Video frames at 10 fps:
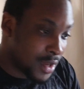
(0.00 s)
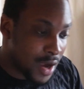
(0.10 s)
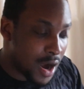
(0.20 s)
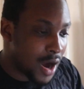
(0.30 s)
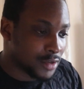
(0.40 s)

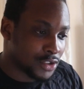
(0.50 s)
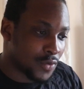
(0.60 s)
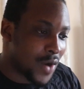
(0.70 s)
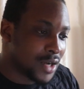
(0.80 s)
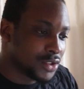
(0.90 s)
Uh,
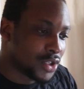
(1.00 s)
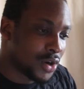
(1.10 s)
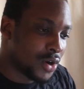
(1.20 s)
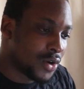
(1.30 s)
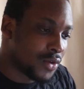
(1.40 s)

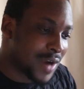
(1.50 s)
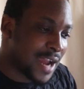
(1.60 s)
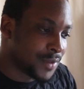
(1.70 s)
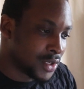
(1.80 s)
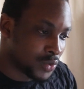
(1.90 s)
Toronto
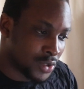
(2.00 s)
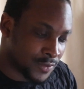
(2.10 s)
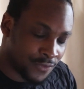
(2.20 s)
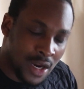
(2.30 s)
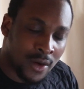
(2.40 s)
Raptors was
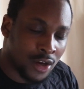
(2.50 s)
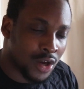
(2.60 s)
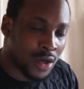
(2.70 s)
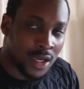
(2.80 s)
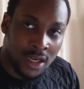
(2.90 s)
very
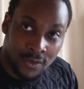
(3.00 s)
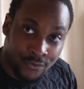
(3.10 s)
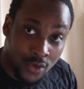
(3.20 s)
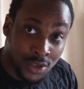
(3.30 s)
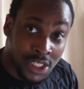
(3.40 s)
good in the
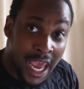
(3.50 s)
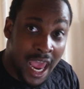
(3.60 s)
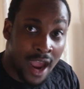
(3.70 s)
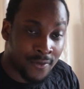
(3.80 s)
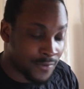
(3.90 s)
first
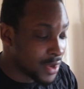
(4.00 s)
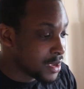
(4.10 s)
half,